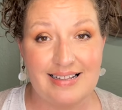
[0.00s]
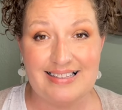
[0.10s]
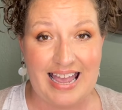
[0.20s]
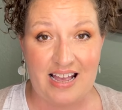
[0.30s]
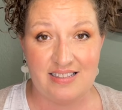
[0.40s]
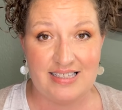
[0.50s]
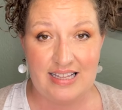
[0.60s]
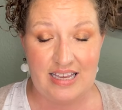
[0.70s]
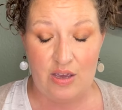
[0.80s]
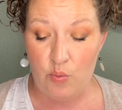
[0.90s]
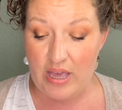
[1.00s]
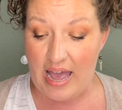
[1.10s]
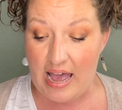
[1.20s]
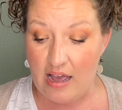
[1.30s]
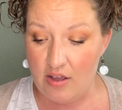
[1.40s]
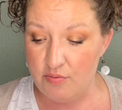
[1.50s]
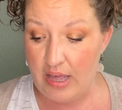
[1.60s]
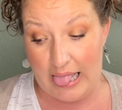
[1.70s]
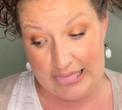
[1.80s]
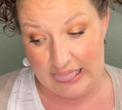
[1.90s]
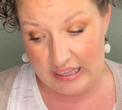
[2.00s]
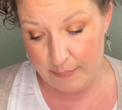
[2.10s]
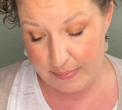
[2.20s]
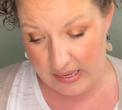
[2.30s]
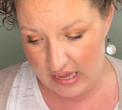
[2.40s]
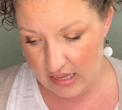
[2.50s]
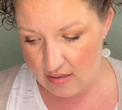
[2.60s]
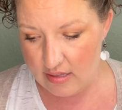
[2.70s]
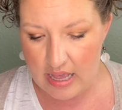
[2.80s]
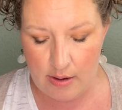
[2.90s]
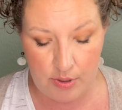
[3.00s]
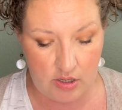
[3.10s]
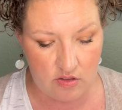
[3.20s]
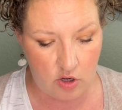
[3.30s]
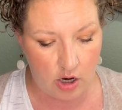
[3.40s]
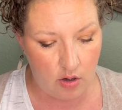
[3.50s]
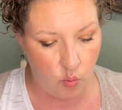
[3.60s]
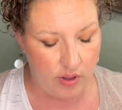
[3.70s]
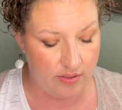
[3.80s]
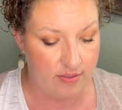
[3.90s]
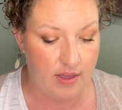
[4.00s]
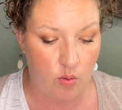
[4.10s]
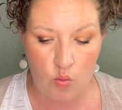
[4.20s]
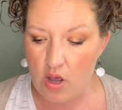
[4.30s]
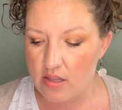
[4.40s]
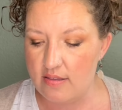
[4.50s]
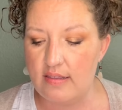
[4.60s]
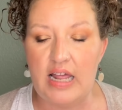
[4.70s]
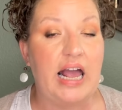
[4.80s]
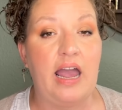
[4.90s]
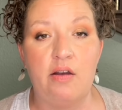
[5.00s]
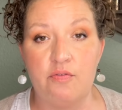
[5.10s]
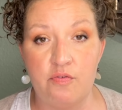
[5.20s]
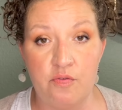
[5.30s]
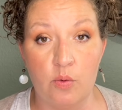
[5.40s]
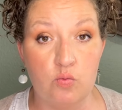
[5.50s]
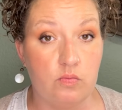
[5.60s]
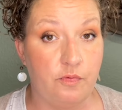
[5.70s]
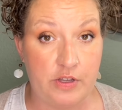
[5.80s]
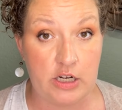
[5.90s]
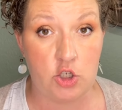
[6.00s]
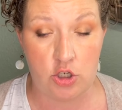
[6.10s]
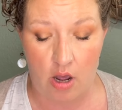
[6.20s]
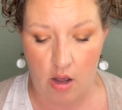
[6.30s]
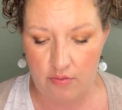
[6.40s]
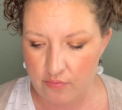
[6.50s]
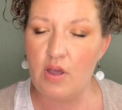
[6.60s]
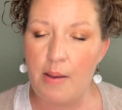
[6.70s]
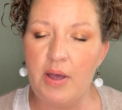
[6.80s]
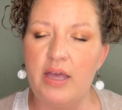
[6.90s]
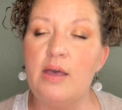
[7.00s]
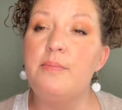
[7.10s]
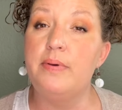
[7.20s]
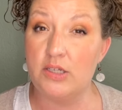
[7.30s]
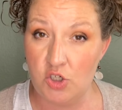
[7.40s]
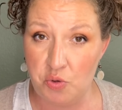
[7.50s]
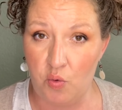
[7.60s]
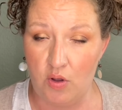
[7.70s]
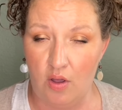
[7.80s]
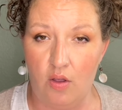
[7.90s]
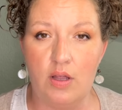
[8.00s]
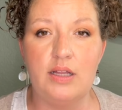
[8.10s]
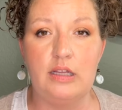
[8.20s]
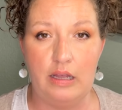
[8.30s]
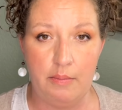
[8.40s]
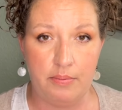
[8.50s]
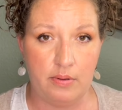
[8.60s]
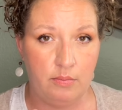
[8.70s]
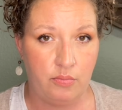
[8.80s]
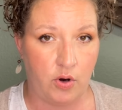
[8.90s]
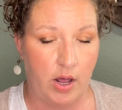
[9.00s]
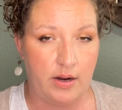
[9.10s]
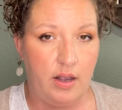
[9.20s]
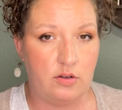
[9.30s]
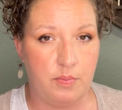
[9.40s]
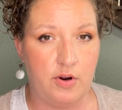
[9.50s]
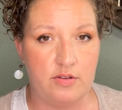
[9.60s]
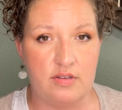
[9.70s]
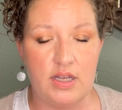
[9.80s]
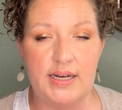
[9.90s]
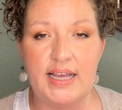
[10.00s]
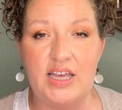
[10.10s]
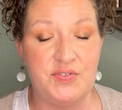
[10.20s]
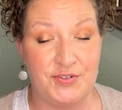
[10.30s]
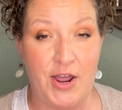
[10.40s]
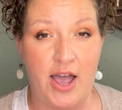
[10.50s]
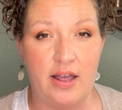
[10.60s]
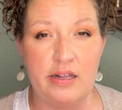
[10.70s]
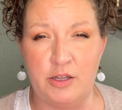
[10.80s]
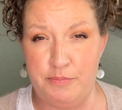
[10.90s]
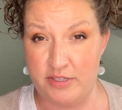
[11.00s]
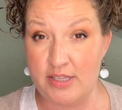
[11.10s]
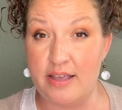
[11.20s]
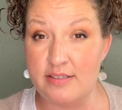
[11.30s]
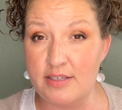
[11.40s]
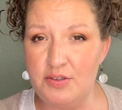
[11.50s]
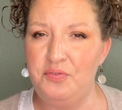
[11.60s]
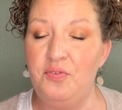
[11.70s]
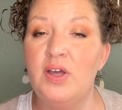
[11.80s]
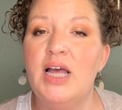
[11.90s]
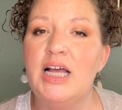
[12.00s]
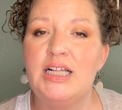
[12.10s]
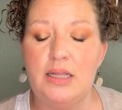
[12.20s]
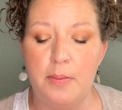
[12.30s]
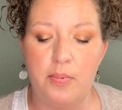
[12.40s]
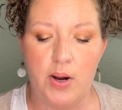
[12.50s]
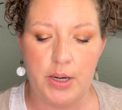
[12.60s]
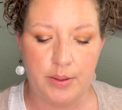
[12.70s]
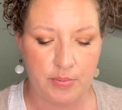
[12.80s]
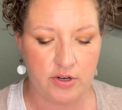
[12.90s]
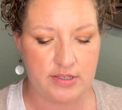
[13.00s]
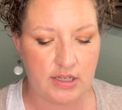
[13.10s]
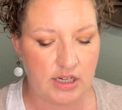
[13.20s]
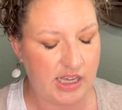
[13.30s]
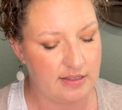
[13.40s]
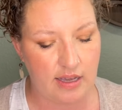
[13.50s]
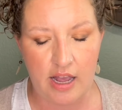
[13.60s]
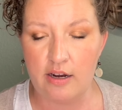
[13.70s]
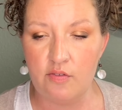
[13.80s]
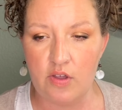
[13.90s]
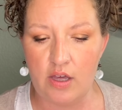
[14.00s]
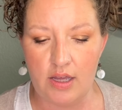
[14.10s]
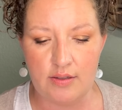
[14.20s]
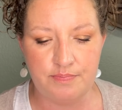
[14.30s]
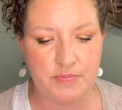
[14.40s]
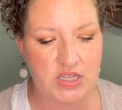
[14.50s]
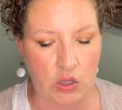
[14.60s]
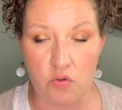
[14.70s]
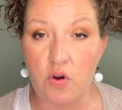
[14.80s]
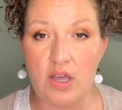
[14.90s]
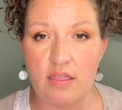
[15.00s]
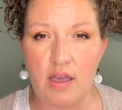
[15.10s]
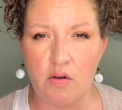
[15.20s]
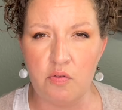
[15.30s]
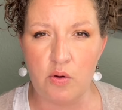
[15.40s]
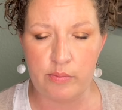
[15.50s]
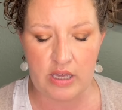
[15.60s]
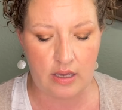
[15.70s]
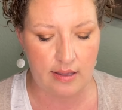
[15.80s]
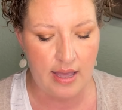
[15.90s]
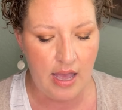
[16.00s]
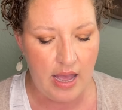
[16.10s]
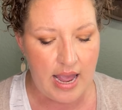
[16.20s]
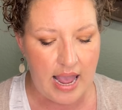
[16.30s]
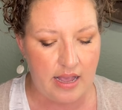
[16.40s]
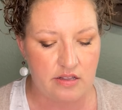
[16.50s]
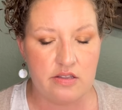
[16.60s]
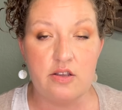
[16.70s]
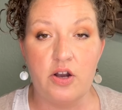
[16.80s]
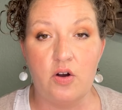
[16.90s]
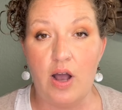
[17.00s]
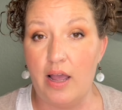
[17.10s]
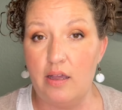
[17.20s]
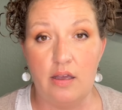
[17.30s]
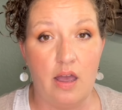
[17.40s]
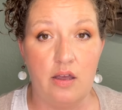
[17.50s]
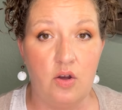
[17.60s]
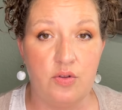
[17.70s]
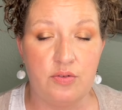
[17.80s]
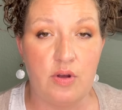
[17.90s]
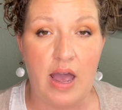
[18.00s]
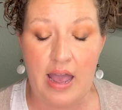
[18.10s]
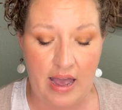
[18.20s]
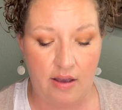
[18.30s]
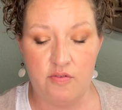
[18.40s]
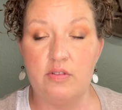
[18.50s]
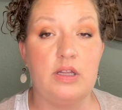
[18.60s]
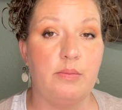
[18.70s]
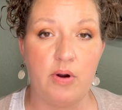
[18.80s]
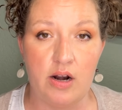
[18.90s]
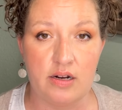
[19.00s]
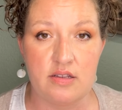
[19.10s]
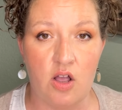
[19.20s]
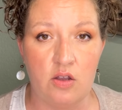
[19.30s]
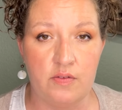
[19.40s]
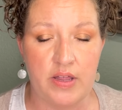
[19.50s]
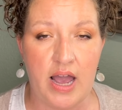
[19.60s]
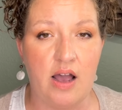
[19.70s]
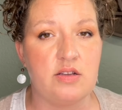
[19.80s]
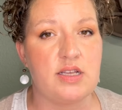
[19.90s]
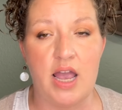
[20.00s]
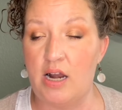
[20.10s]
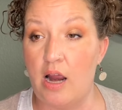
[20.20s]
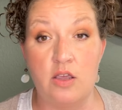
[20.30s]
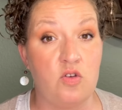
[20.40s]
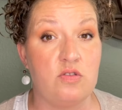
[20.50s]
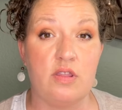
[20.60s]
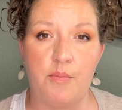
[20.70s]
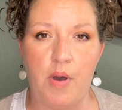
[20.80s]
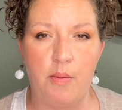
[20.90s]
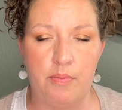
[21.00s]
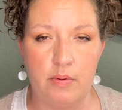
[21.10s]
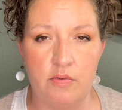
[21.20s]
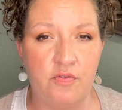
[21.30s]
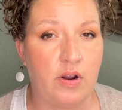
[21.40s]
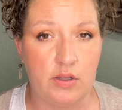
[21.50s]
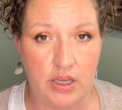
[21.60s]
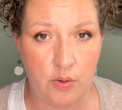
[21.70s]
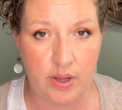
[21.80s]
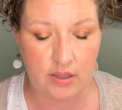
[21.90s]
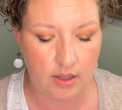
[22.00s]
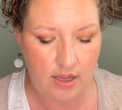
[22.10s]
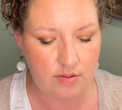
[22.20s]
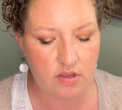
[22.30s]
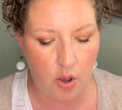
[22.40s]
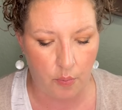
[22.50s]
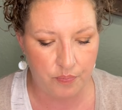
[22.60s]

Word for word: lastly, we have lippies. And I'm going to start with the ones that I have finished off. I'm a habitual lip product person, if not an obsessive lip product person. It's kind of a sensory thing for me. And so I, I go through, I have lip products all over the house and I use them up fairly quickly. So